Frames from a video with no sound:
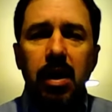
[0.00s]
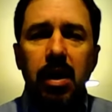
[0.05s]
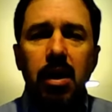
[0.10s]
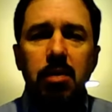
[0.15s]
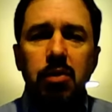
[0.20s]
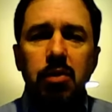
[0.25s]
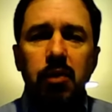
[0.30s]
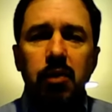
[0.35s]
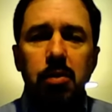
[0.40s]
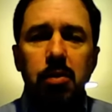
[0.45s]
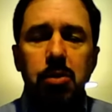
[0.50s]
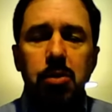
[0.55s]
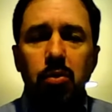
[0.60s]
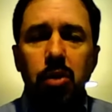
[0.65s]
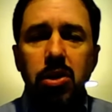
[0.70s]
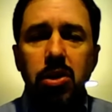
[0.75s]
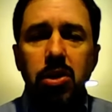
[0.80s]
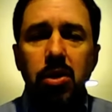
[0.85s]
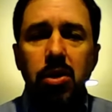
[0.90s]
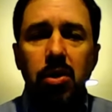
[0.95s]
comes from the
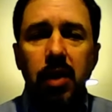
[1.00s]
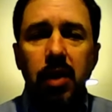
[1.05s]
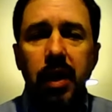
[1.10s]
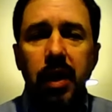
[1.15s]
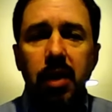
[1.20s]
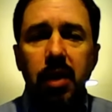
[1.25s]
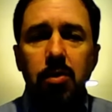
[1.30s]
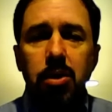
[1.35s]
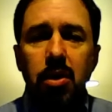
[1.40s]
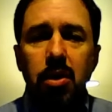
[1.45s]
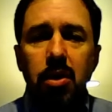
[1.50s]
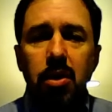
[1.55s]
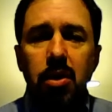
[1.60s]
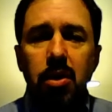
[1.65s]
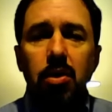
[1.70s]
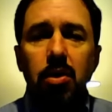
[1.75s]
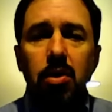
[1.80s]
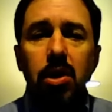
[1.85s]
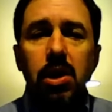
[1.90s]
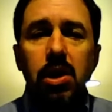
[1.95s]
original language, the
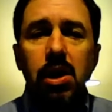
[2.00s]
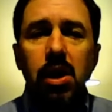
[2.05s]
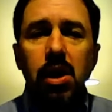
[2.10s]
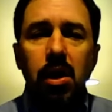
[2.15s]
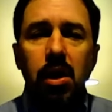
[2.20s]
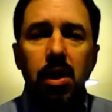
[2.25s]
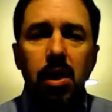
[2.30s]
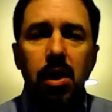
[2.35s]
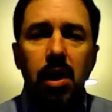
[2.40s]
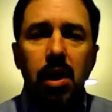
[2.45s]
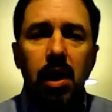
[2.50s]
Greek,